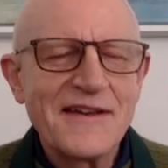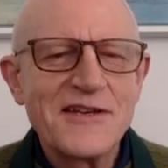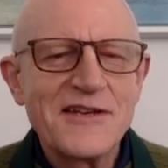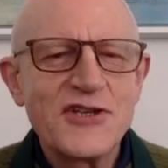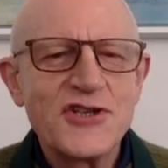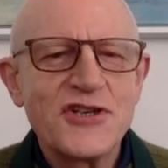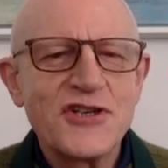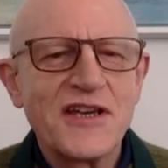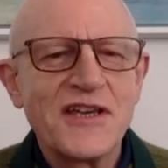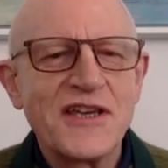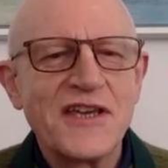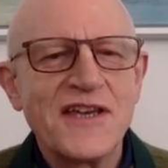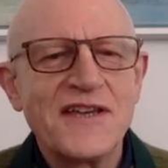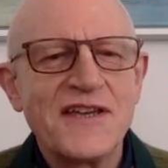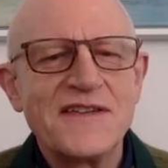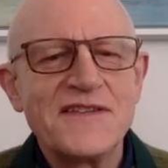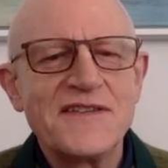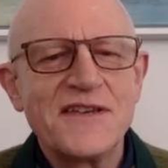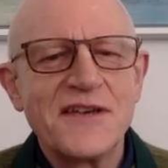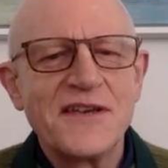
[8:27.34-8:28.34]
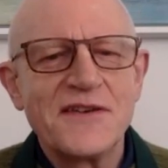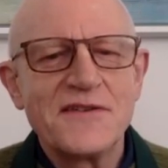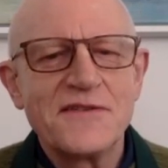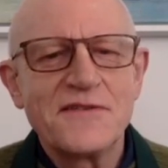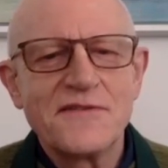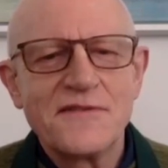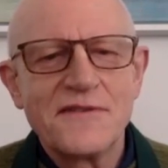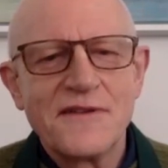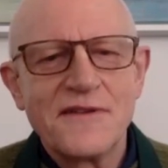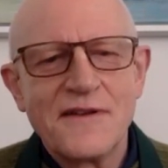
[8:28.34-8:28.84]
And Sheng Yen said,
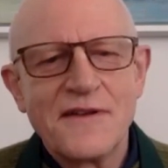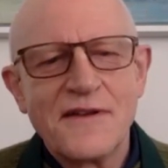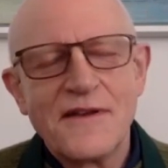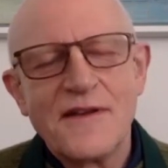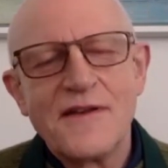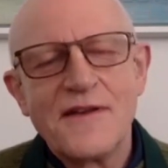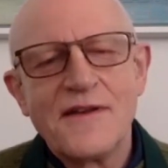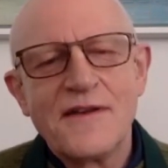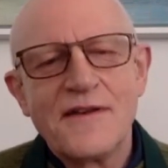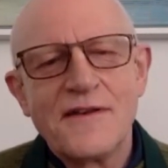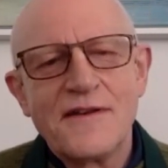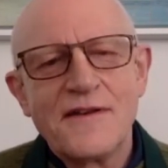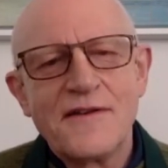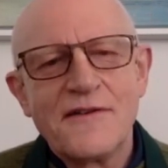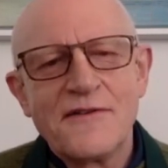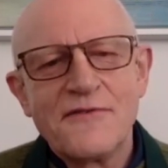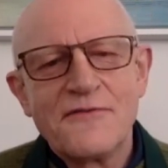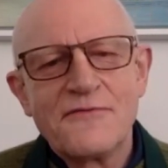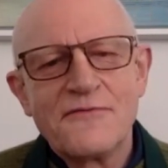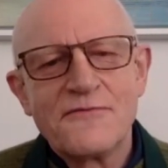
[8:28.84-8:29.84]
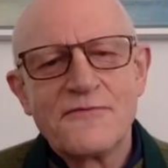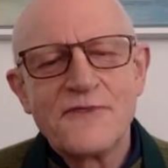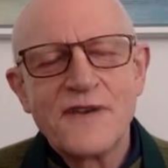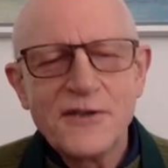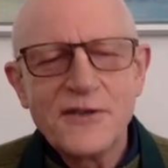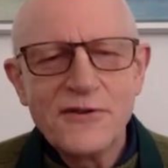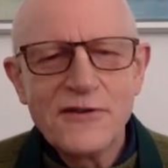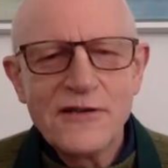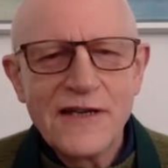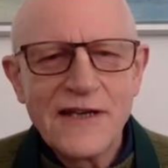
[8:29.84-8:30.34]

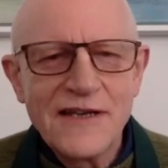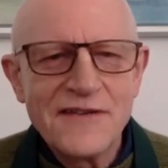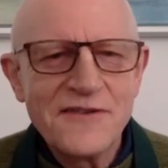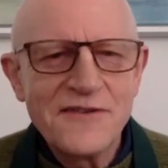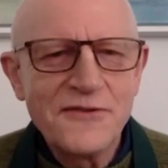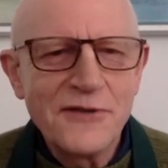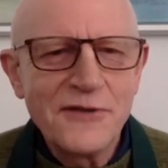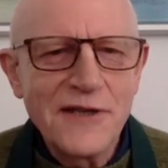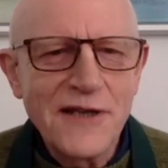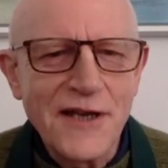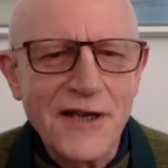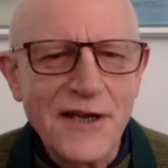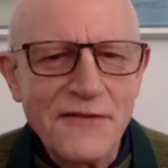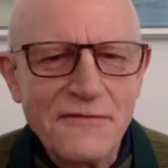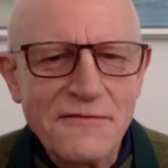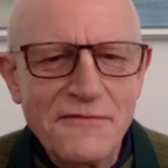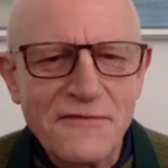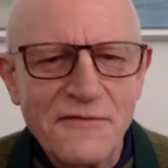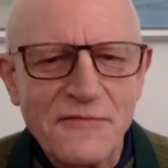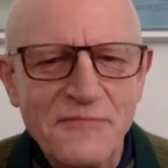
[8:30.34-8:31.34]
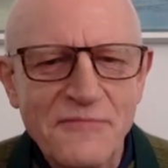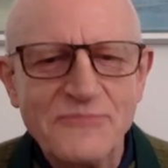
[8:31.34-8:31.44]
regulate your life.